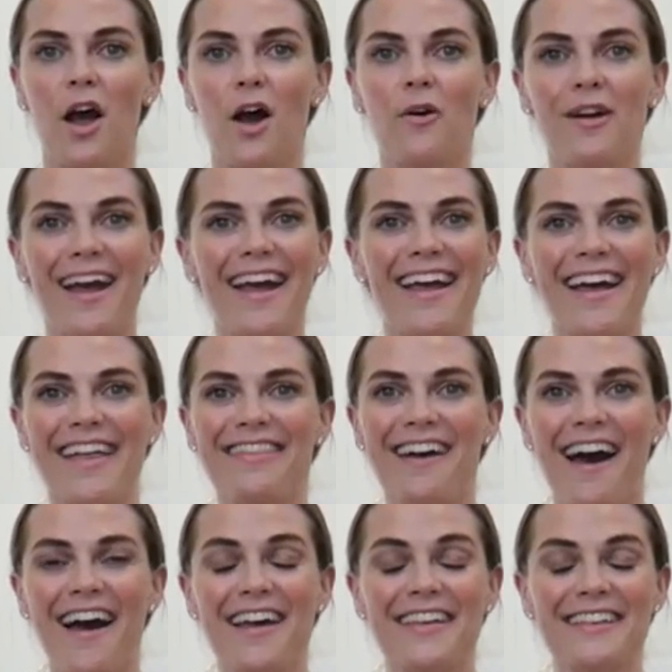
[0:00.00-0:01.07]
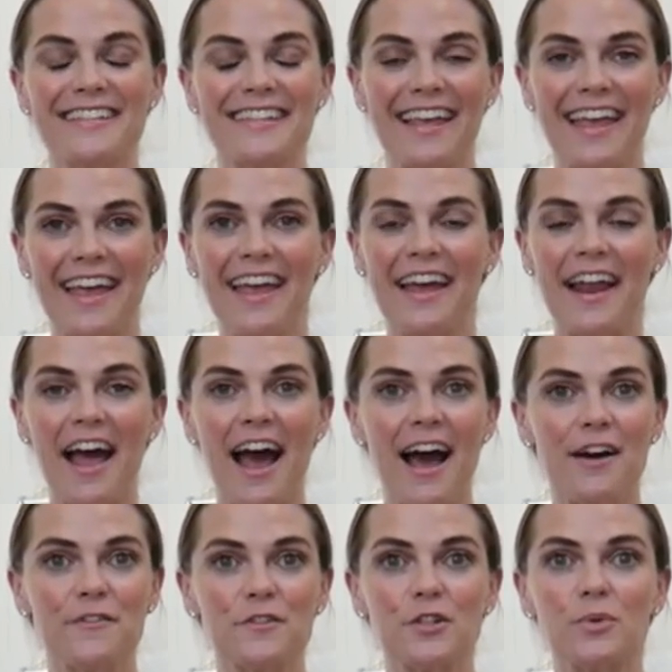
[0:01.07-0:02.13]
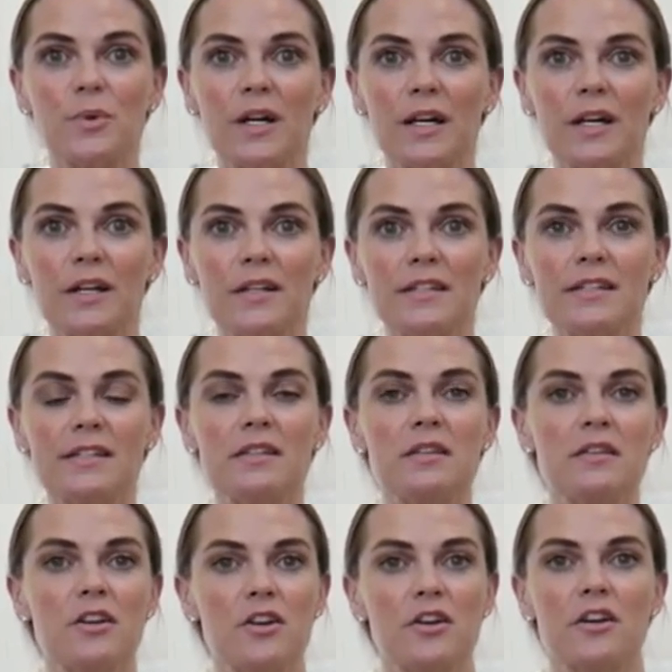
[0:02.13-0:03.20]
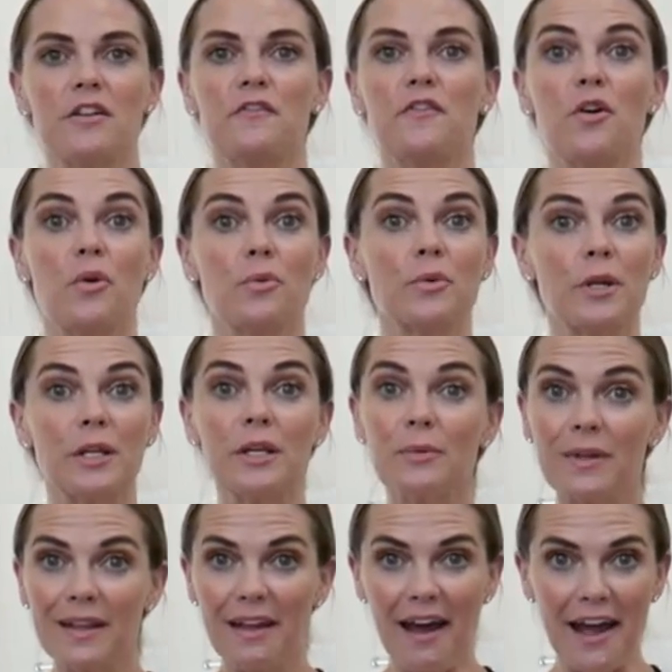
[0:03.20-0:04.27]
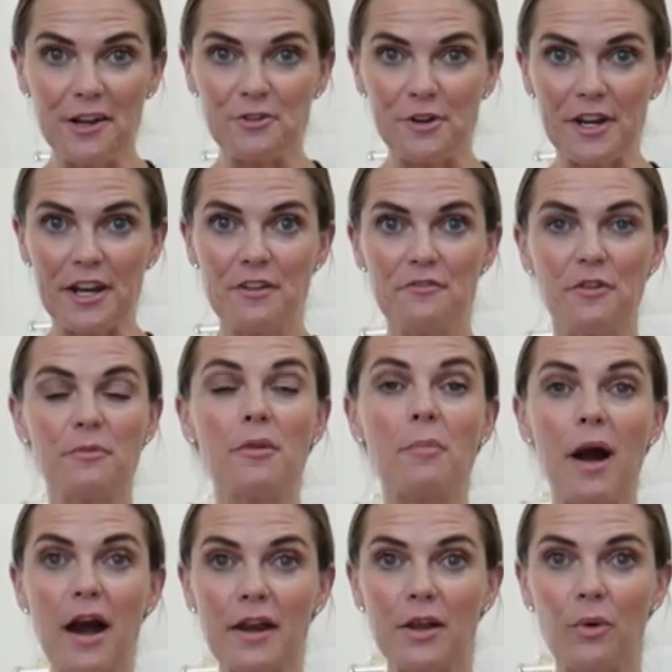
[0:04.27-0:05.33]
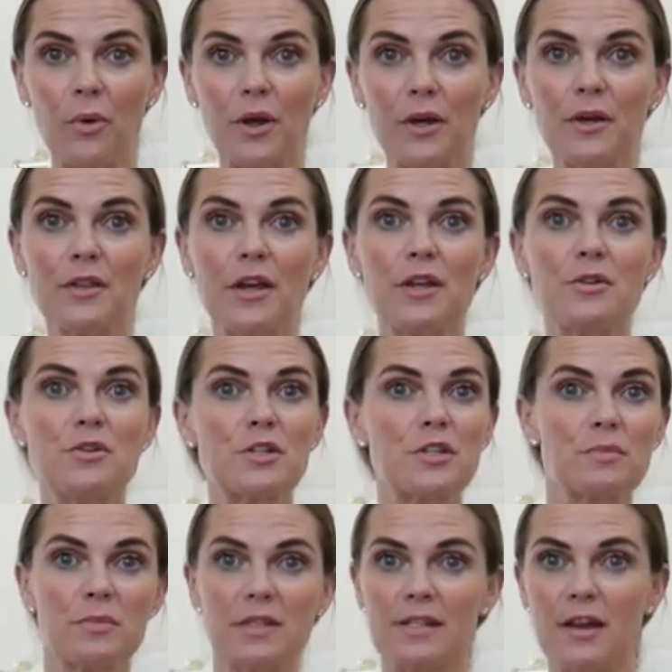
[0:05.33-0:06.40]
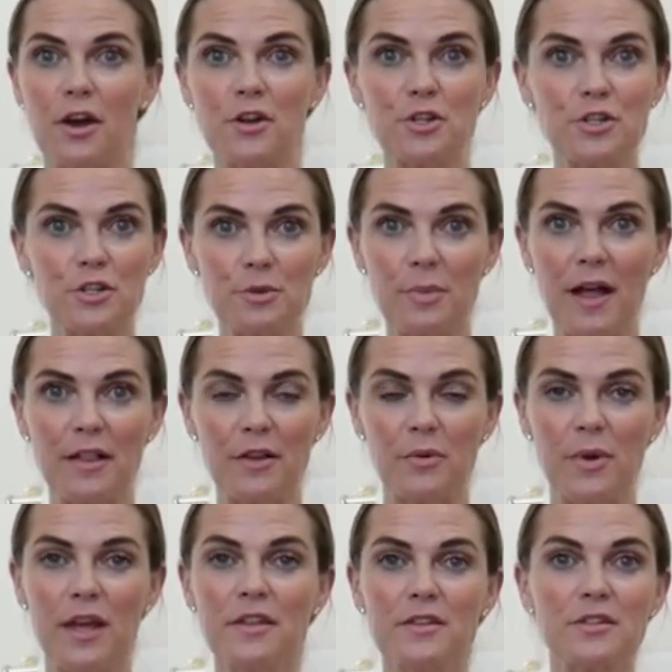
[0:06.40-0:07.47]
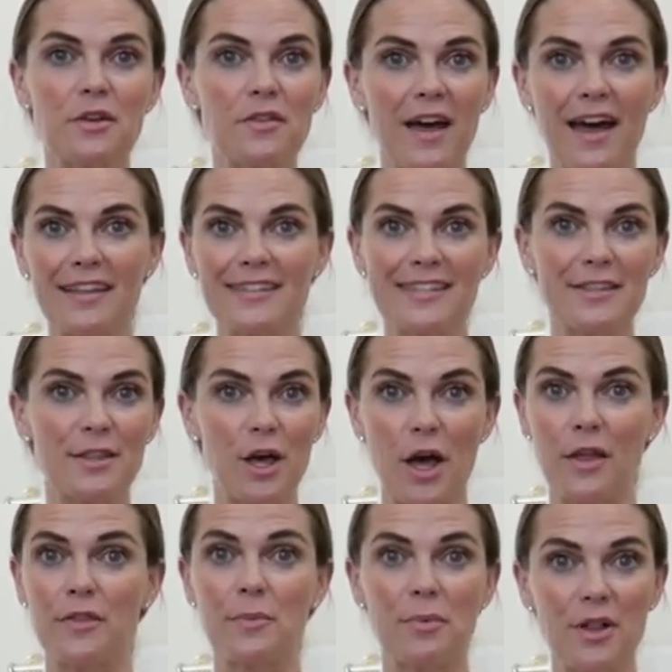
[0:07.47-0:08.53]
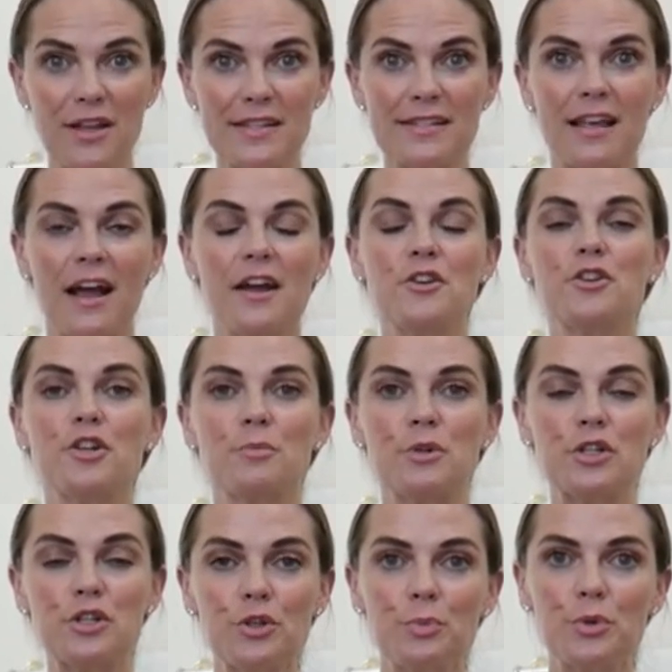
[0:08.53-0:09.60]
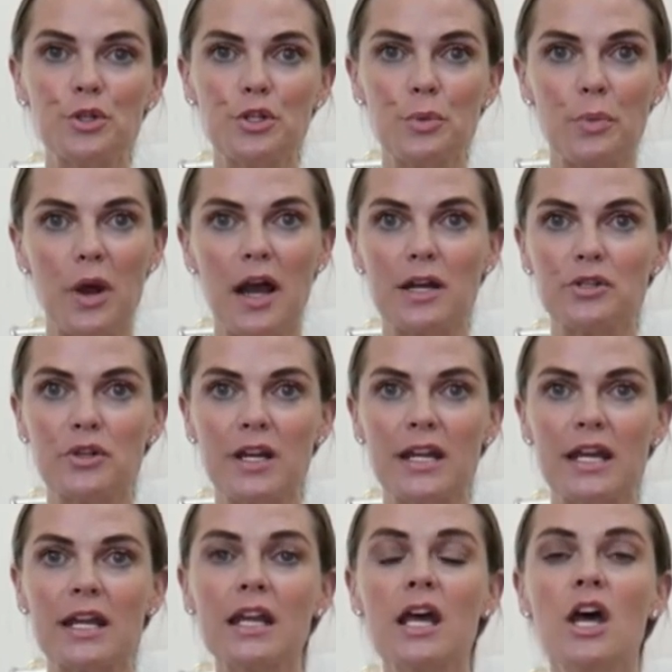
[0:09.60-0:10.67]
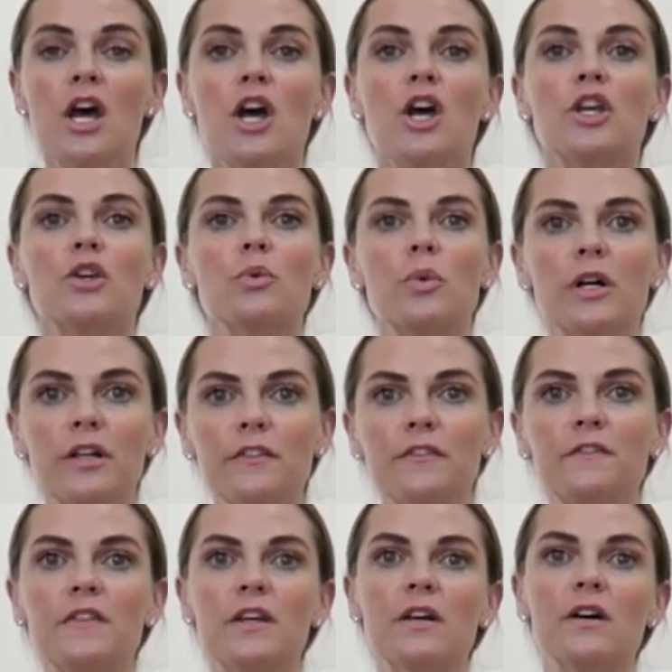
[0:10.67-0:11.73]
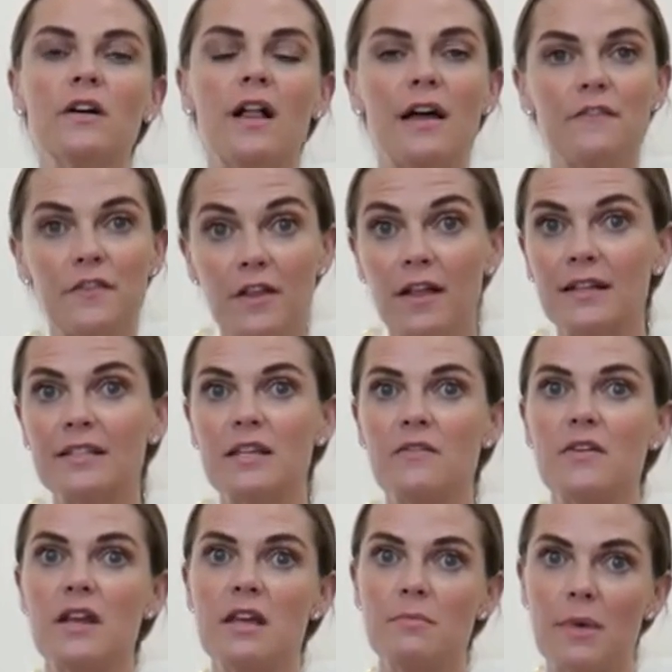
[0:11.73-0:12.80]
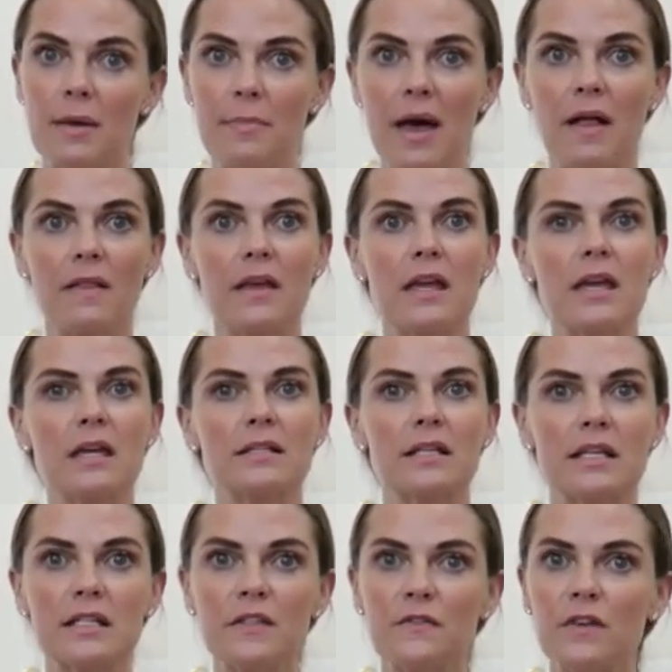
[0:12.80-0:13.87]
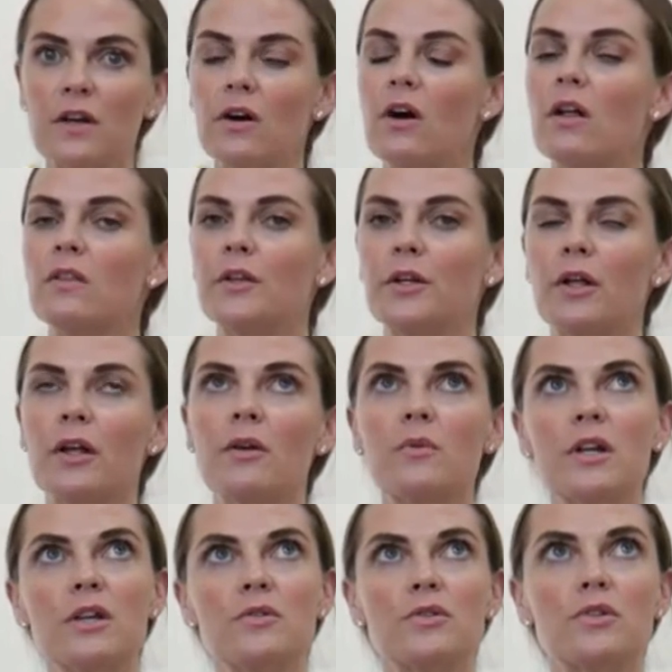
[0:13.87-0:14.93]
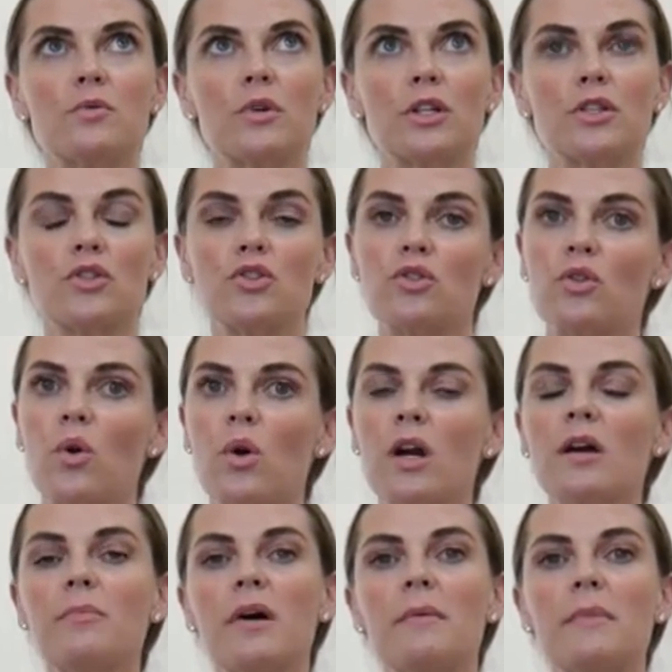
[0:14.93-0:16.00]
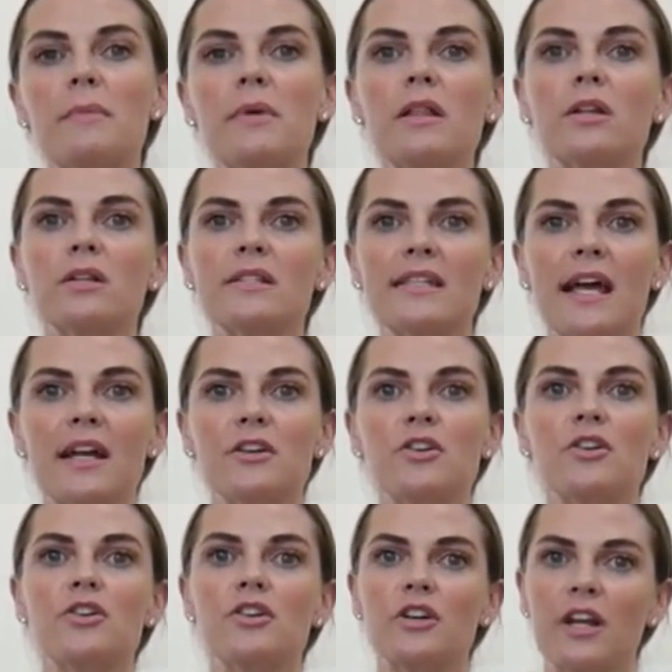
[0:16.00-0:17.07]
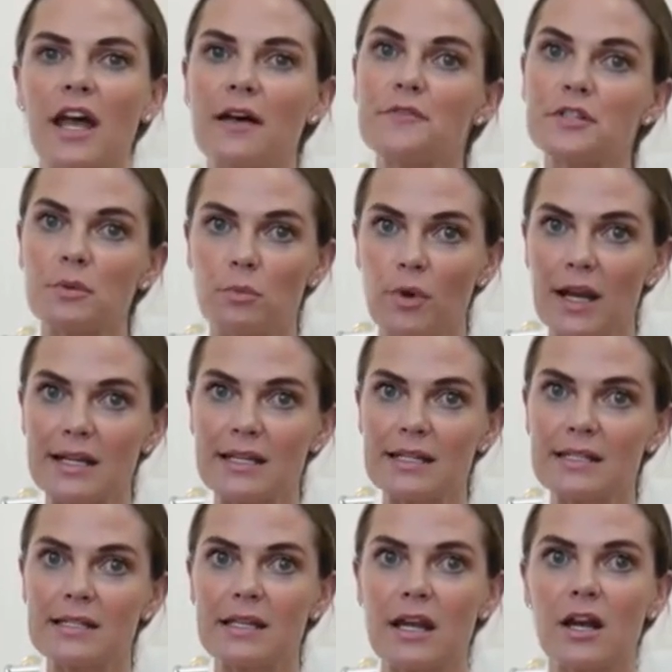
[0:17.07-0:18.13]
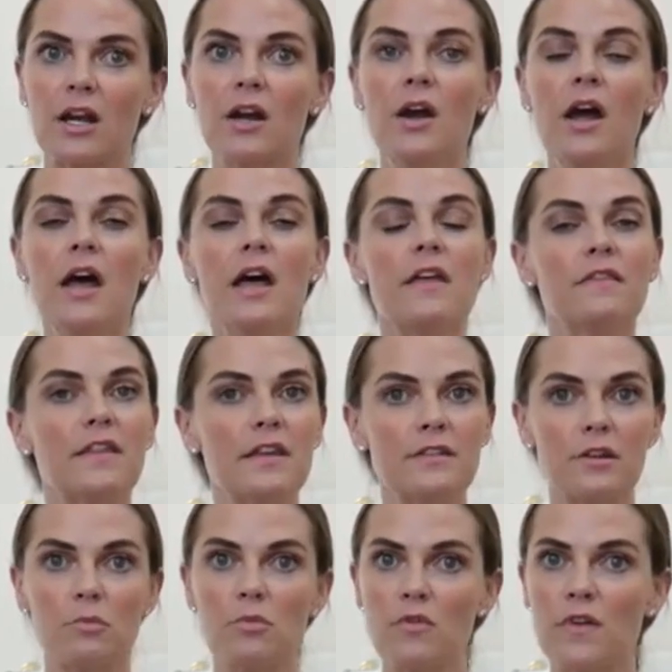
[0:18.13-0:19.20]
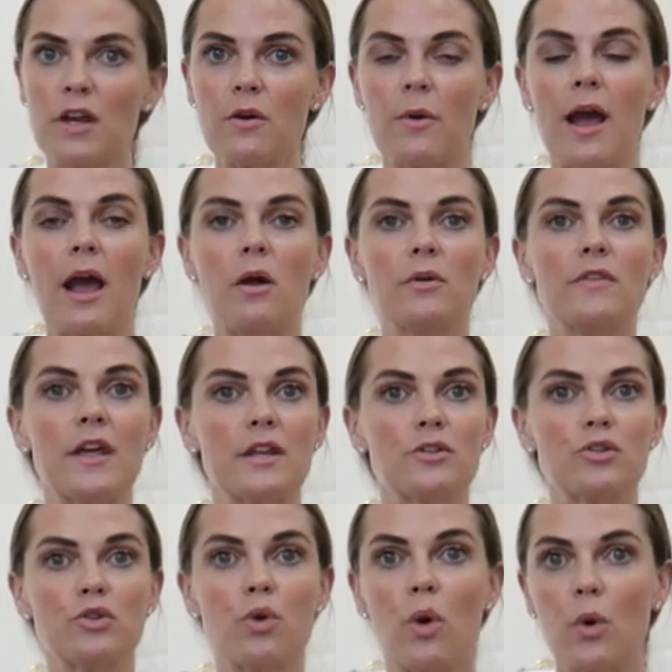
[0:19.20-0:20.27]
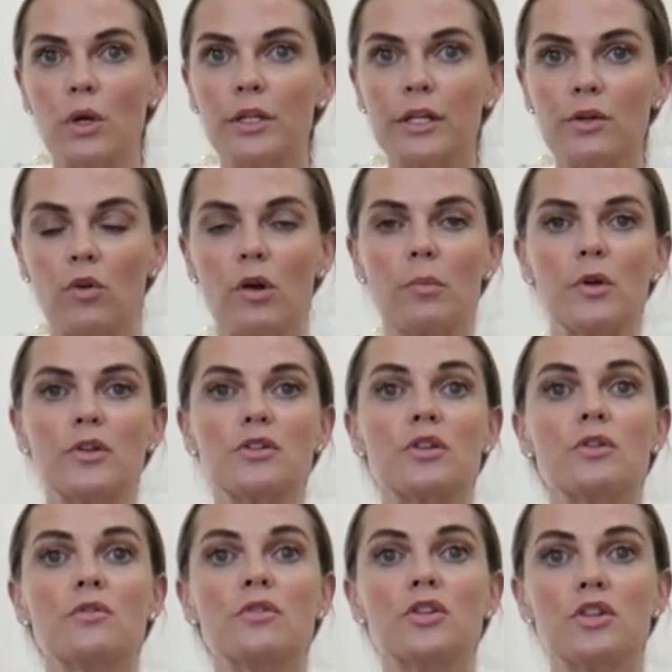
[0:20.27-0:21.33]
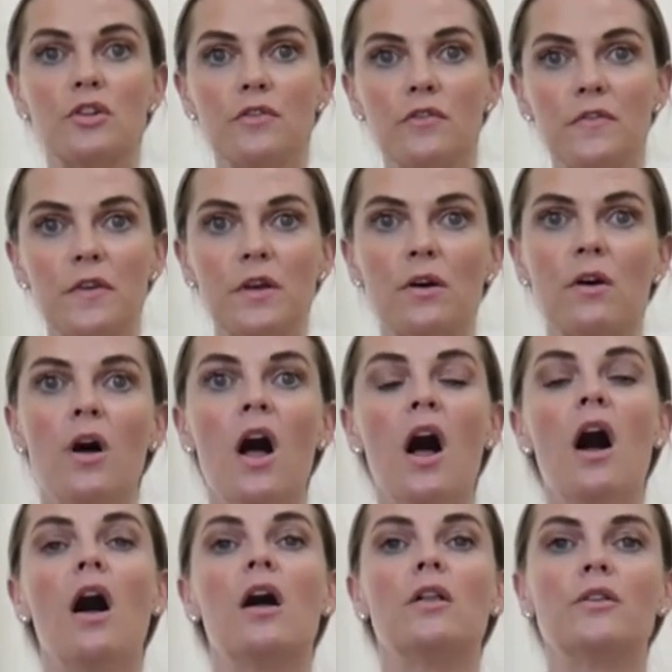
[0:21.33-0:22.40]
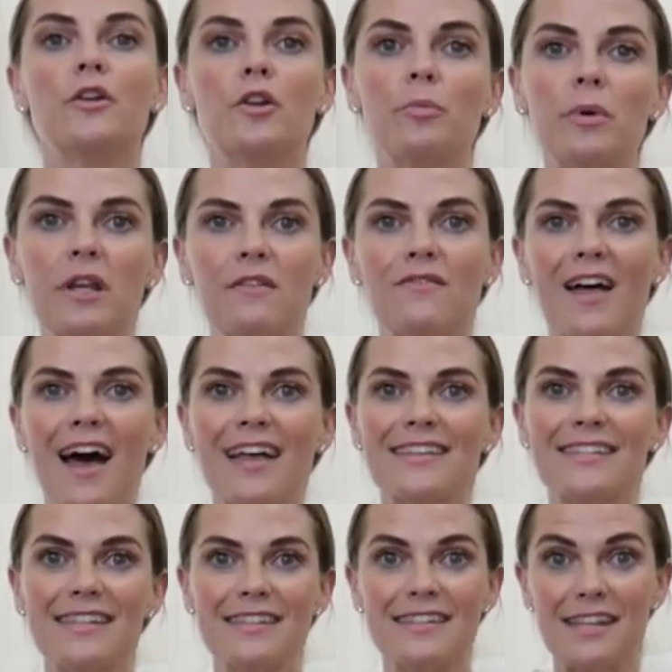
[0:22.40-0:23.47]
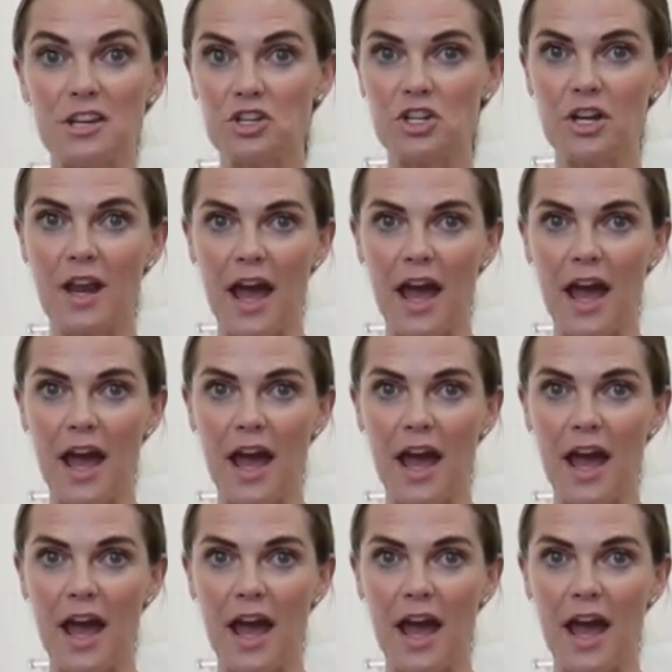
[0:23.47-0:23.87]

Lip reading: Okay, and that is it. Afterwards, you're gonna feel really, really hydrated from the body oil that you just massaged your belly with. So that's the plus side. You're gonna be super, super hydrated. You will feel, I feel activity in my belly. It does feel a little, I don't wanna use the word sore, but maybe a little tender. You're gonna have some redness there. Things are moving around. That is totally normal. So you should feel a little bit of that sensation